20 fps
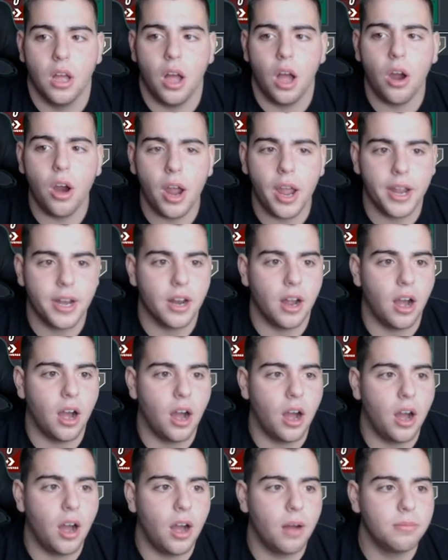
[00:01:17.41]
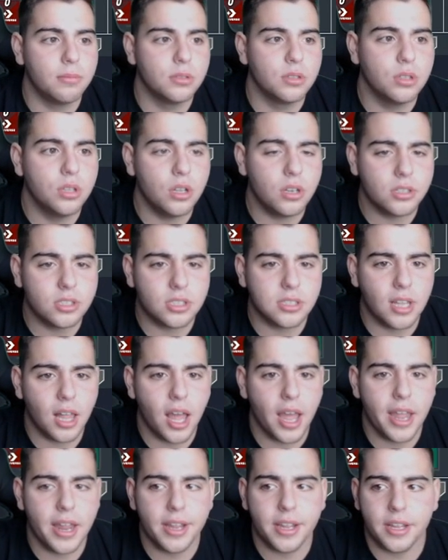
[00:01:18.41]
All right, um, looks
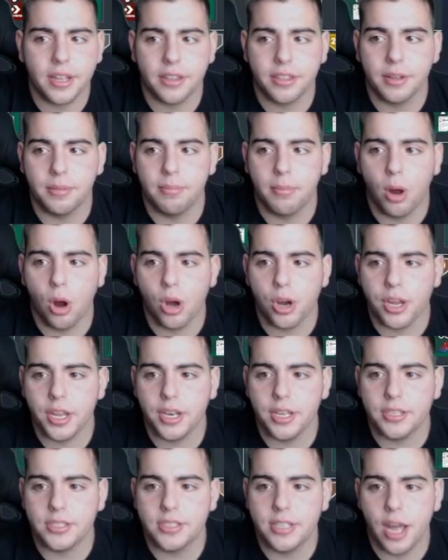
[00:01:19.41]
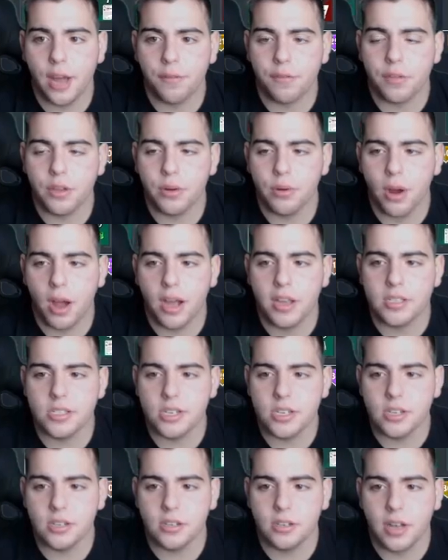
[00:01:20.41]
like the market is definitely
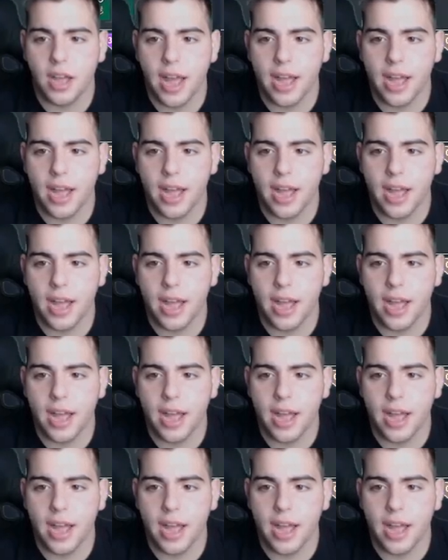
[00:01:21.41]
rising.